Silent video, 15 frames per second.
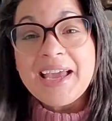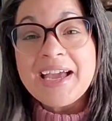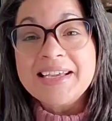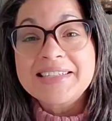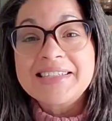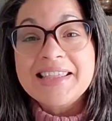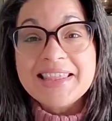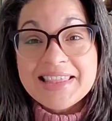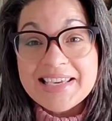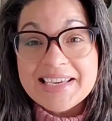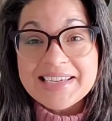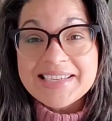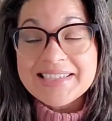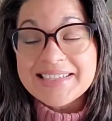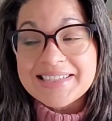because
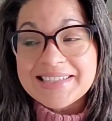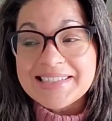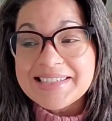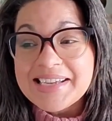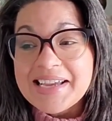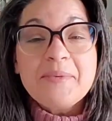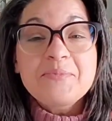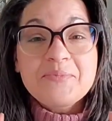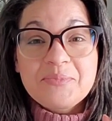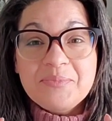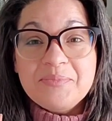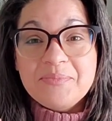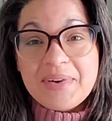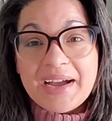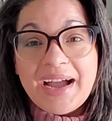this
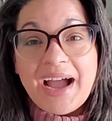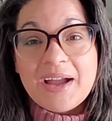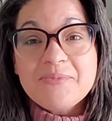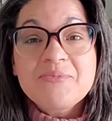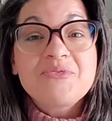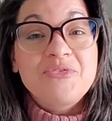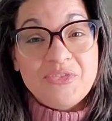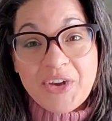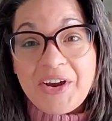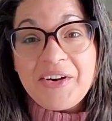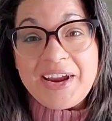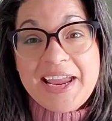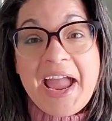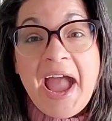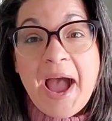I'm I'm
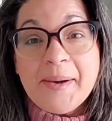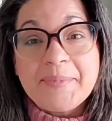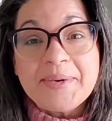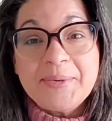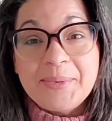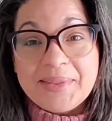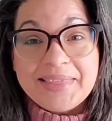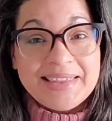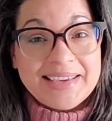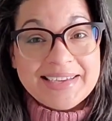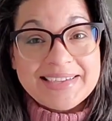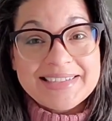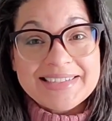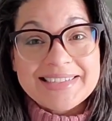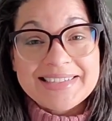very happy with
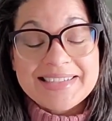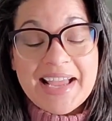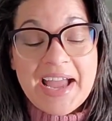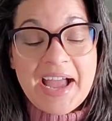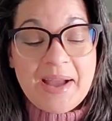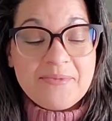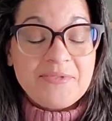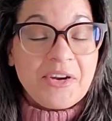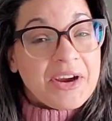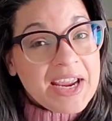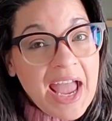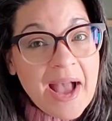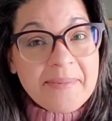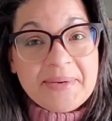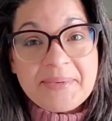this. I'm
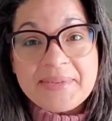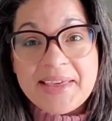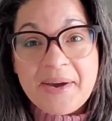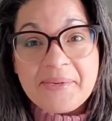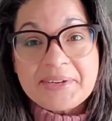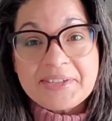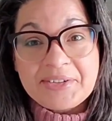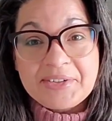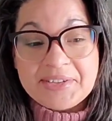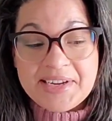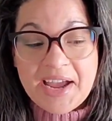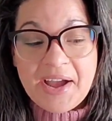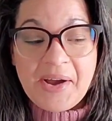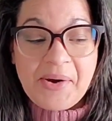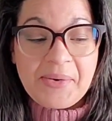very happy with how it turned
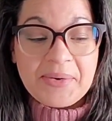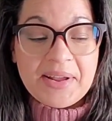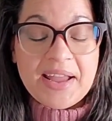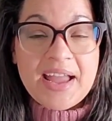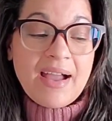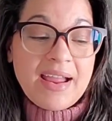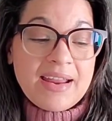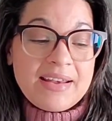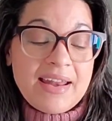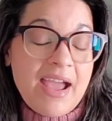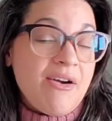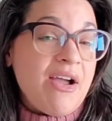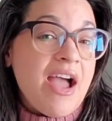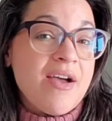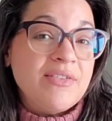out. I
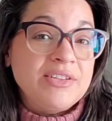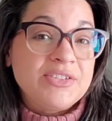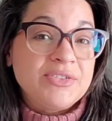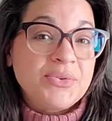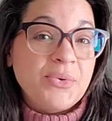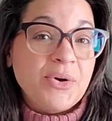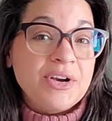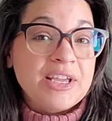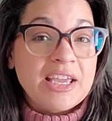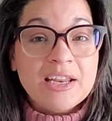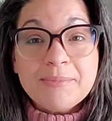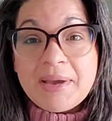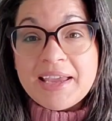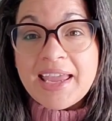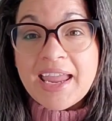now have it stored
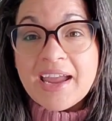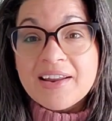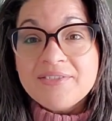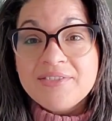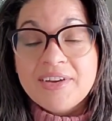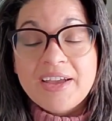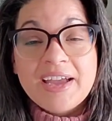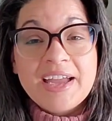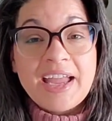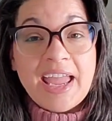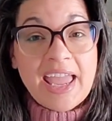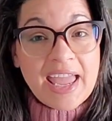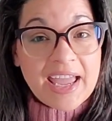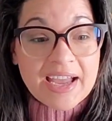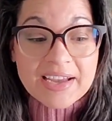in my Canva
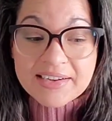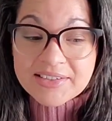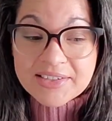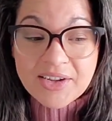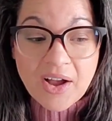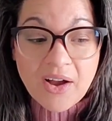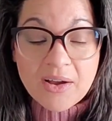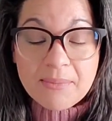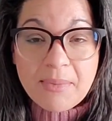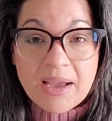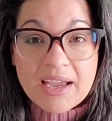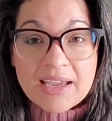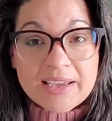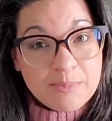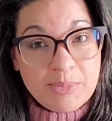and on
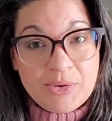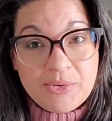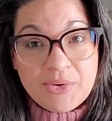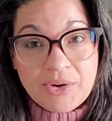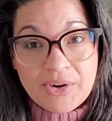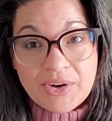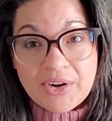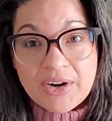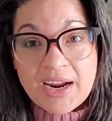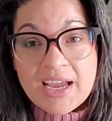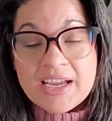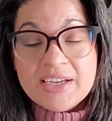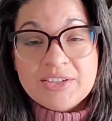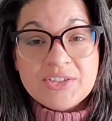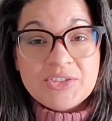my computer
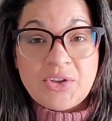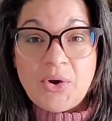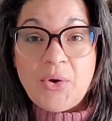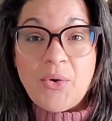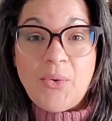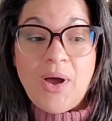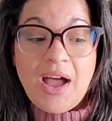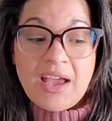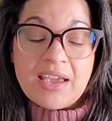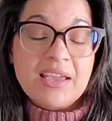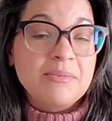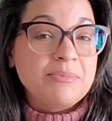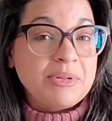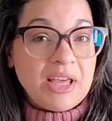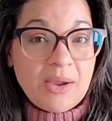so I
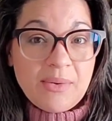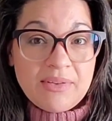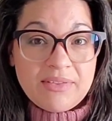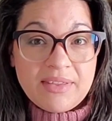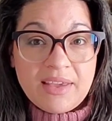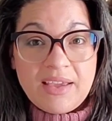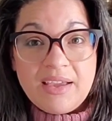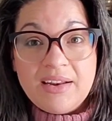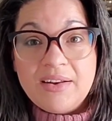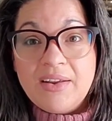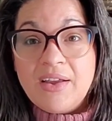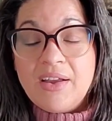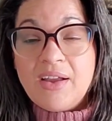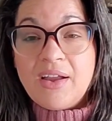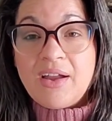can play with
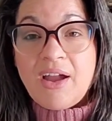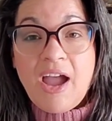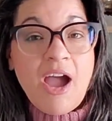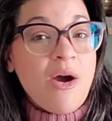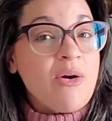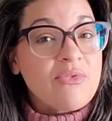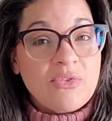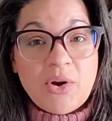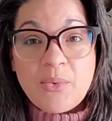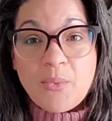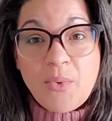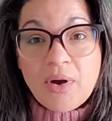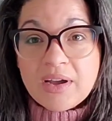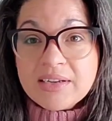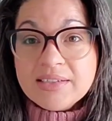it however I
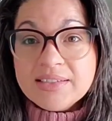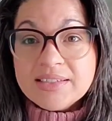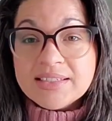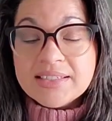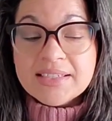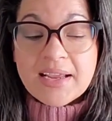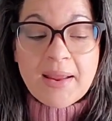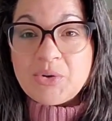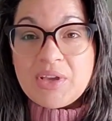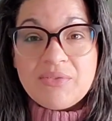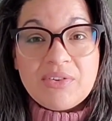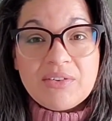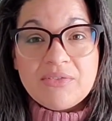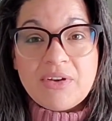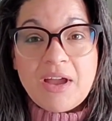want. So
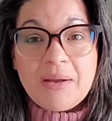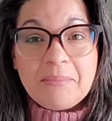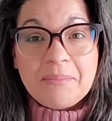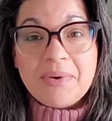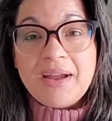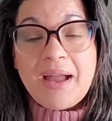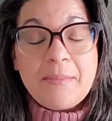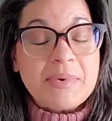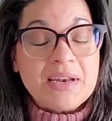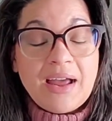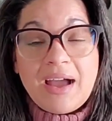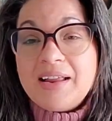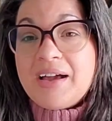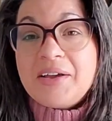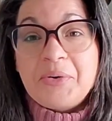even if I'm, I mean,
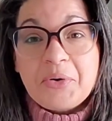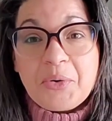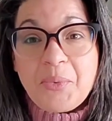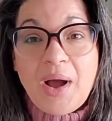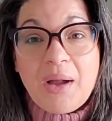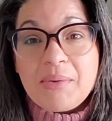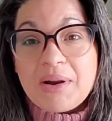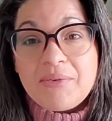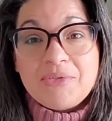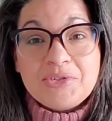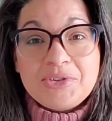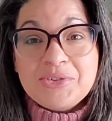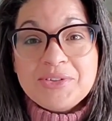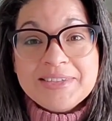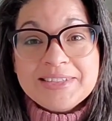I, I don't know why I would ever
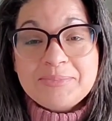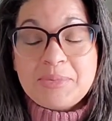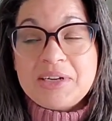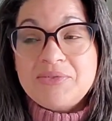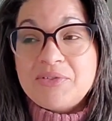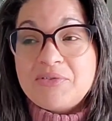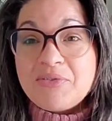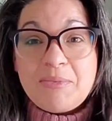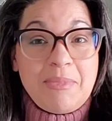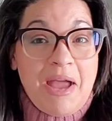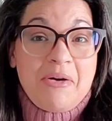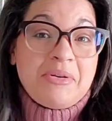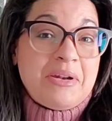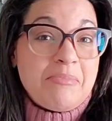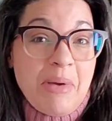do this, but even if I'm
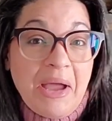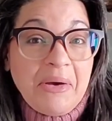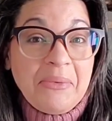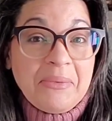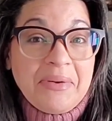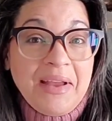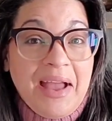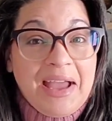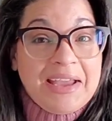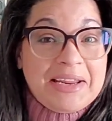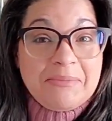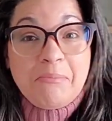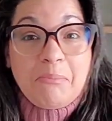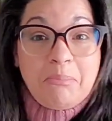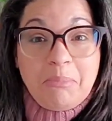out and about, I
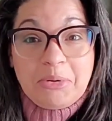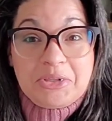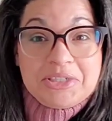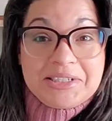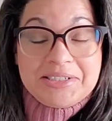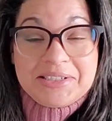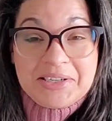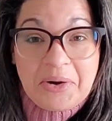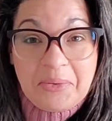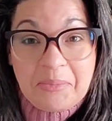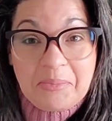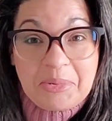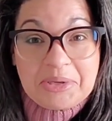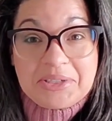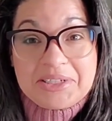can put, you know,
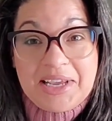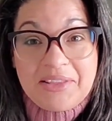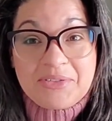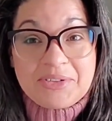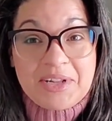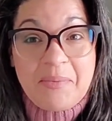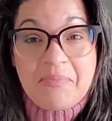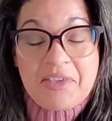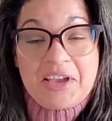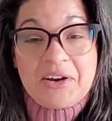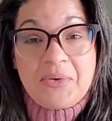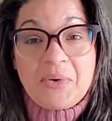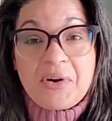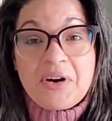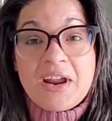put together
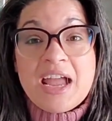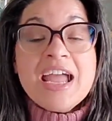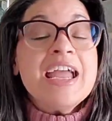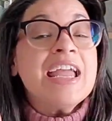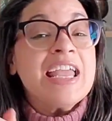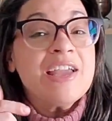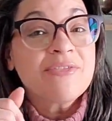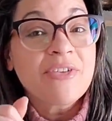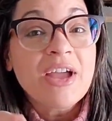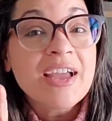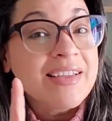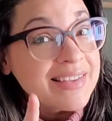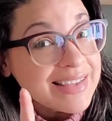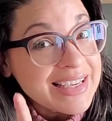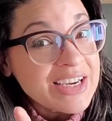something or if,
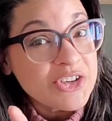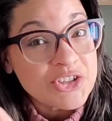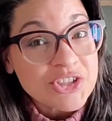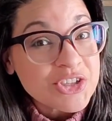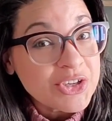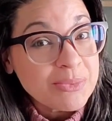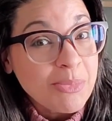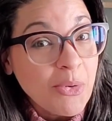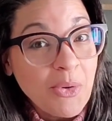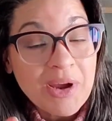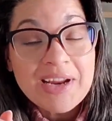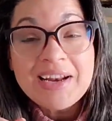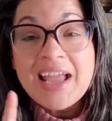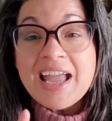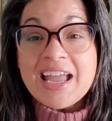here's a good
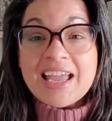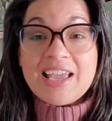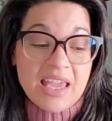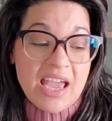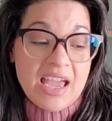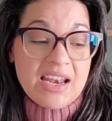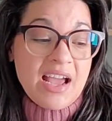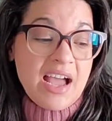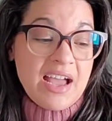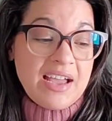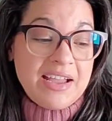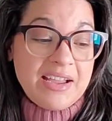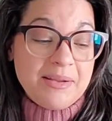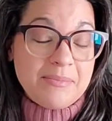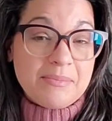point, and
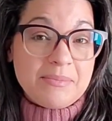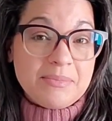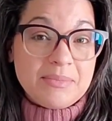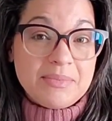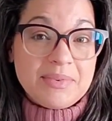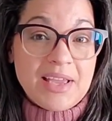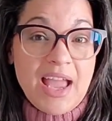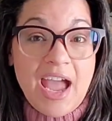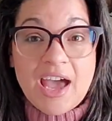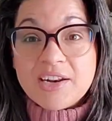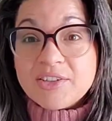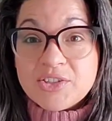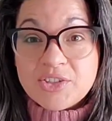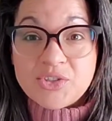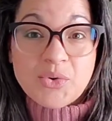I'm
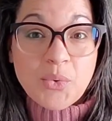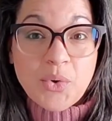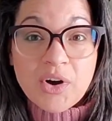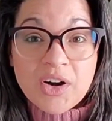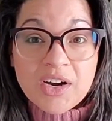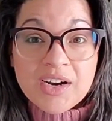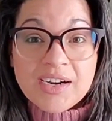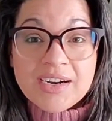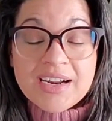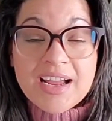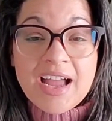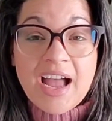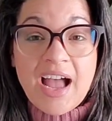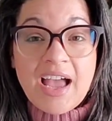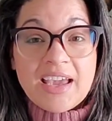at a store,
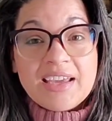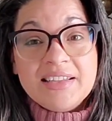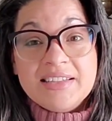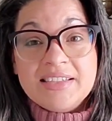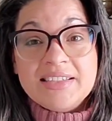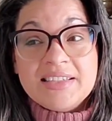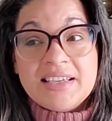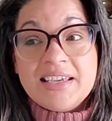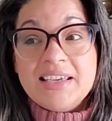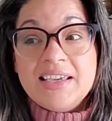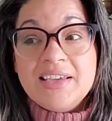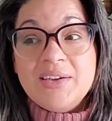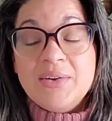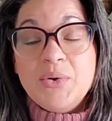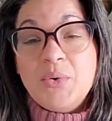I can
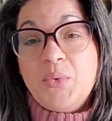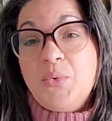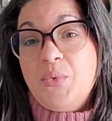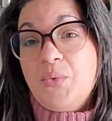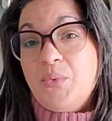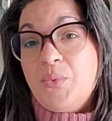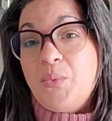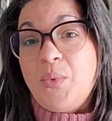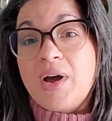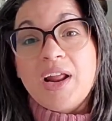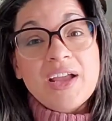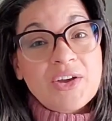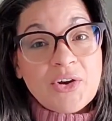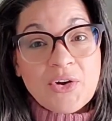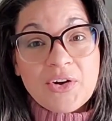see what
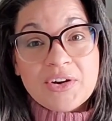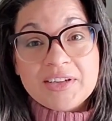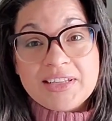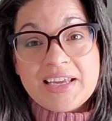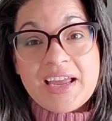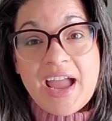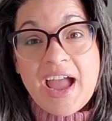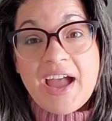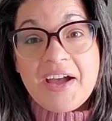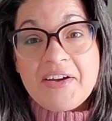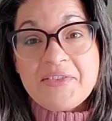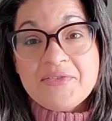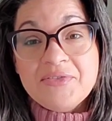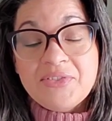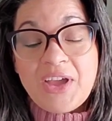I currently
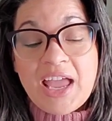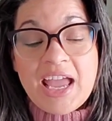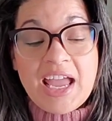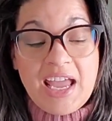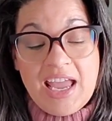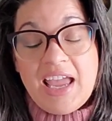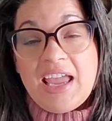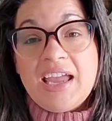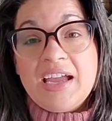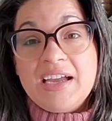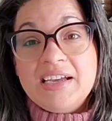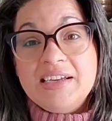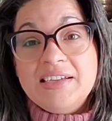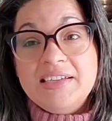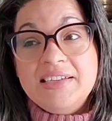have
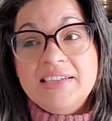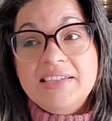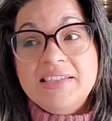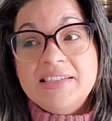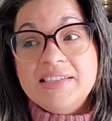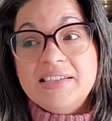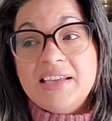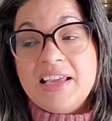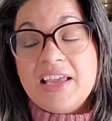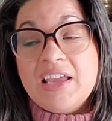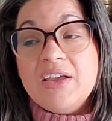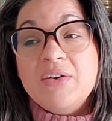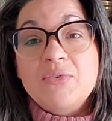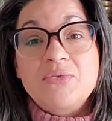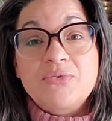and
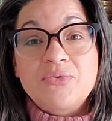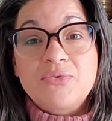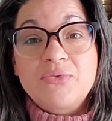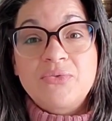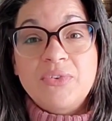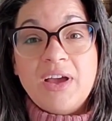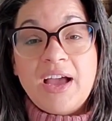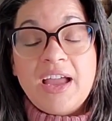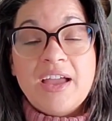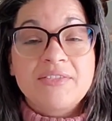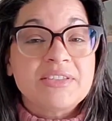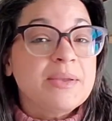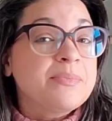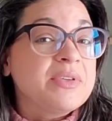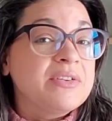if I
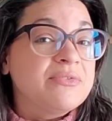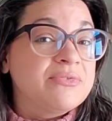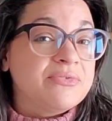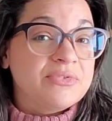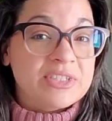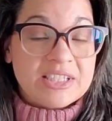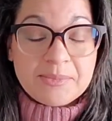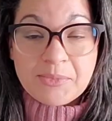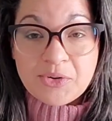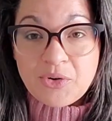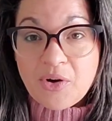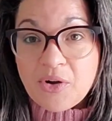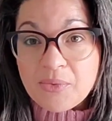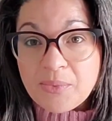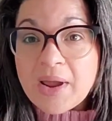have something
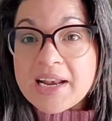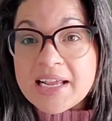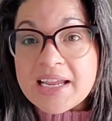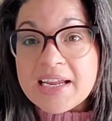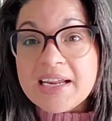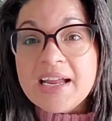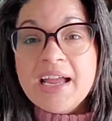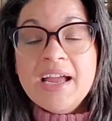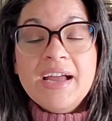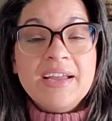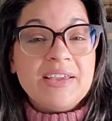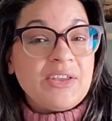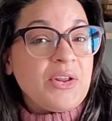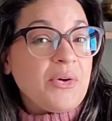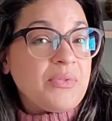similar already,
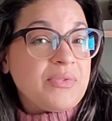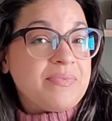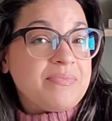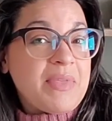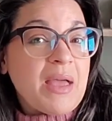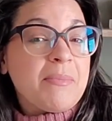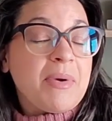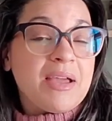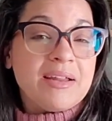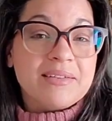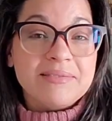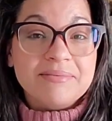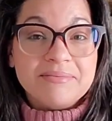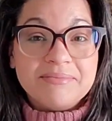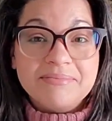you know, that
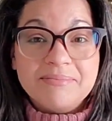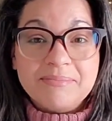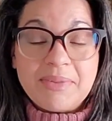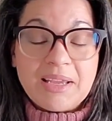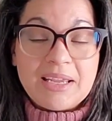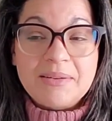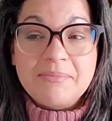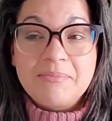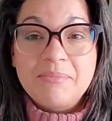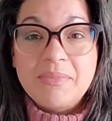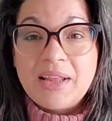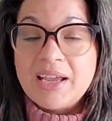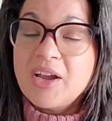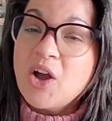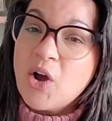might like,
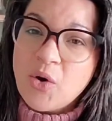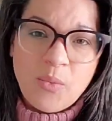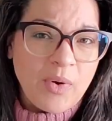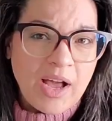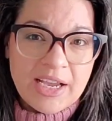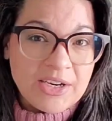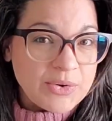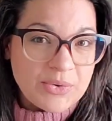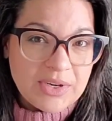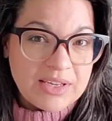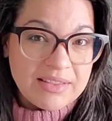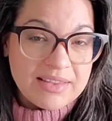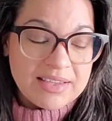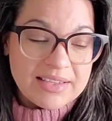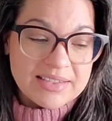like, oh, well, I don't
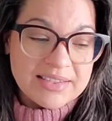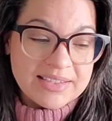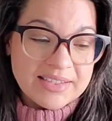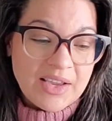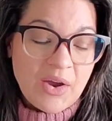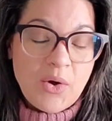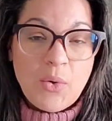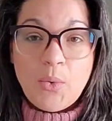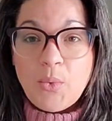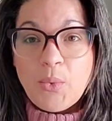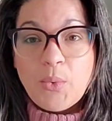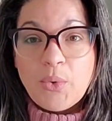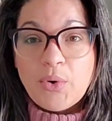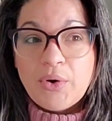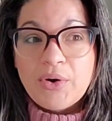need this
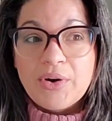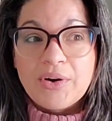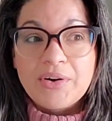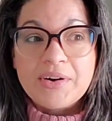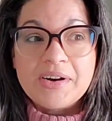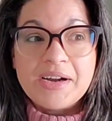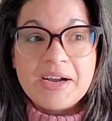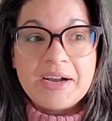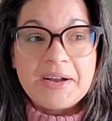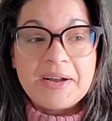or,